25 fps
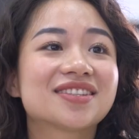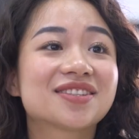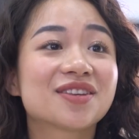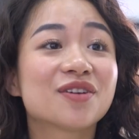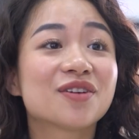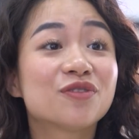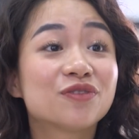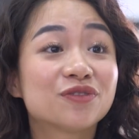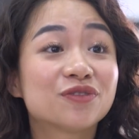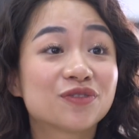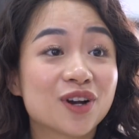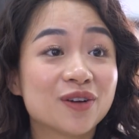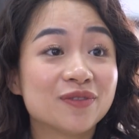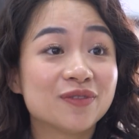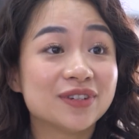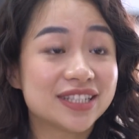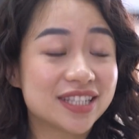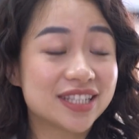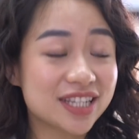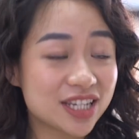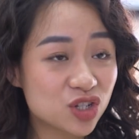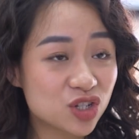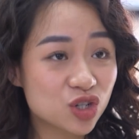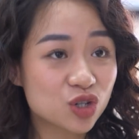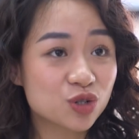So from a
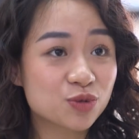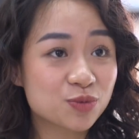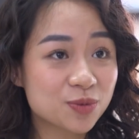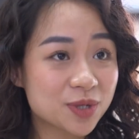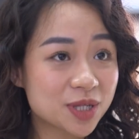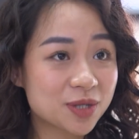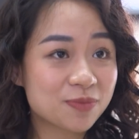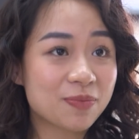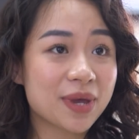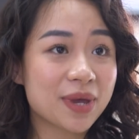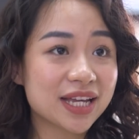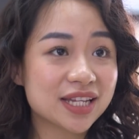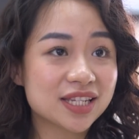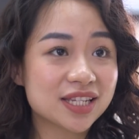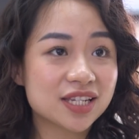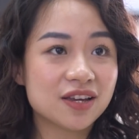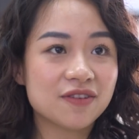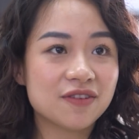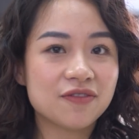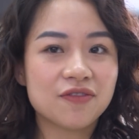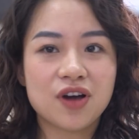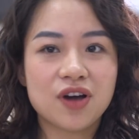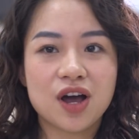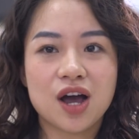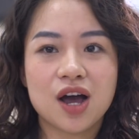teacher's
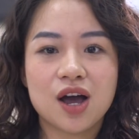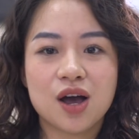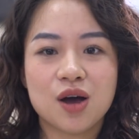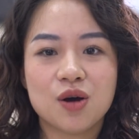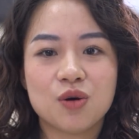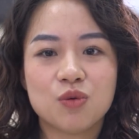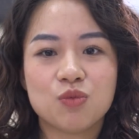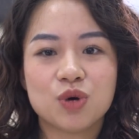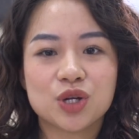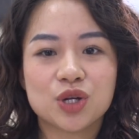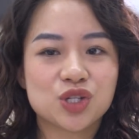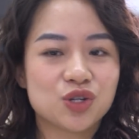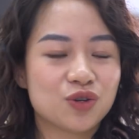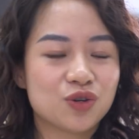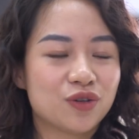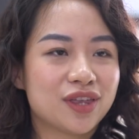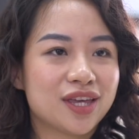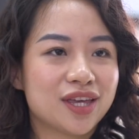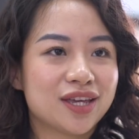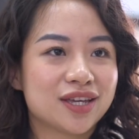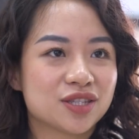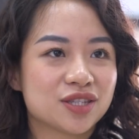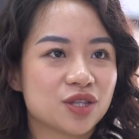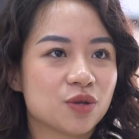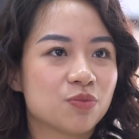perspective, what do you
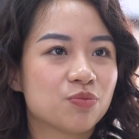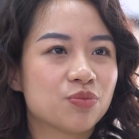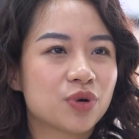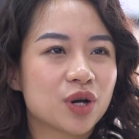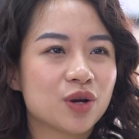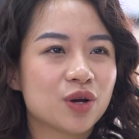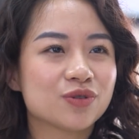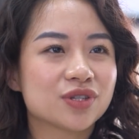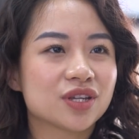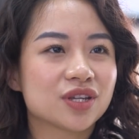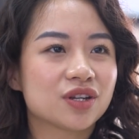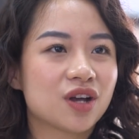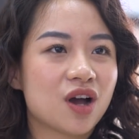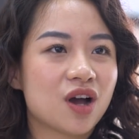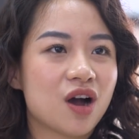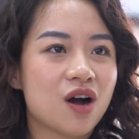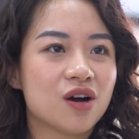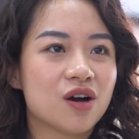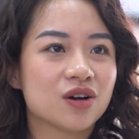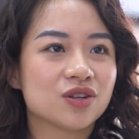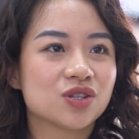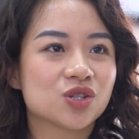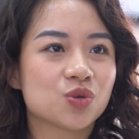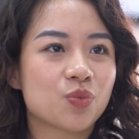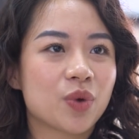think is the pros and
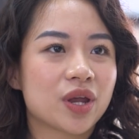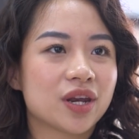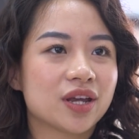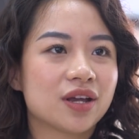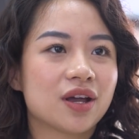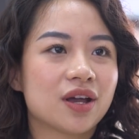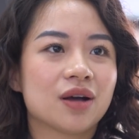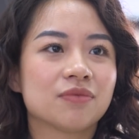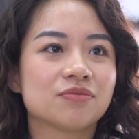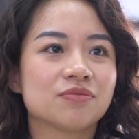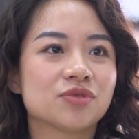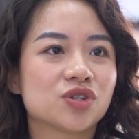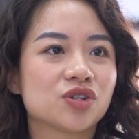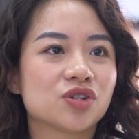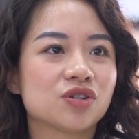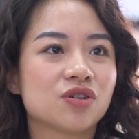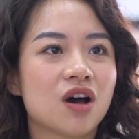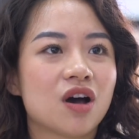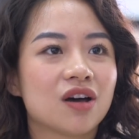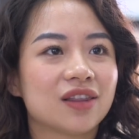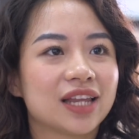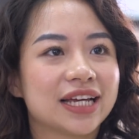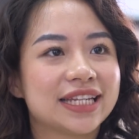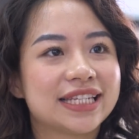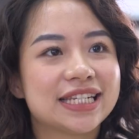cons when it comes to
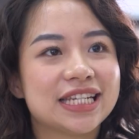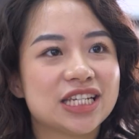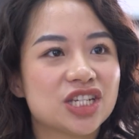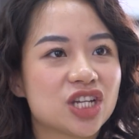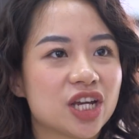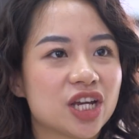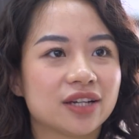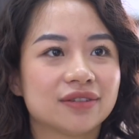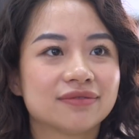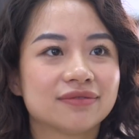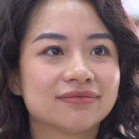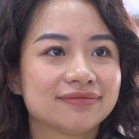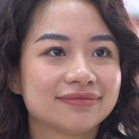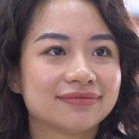online teaching?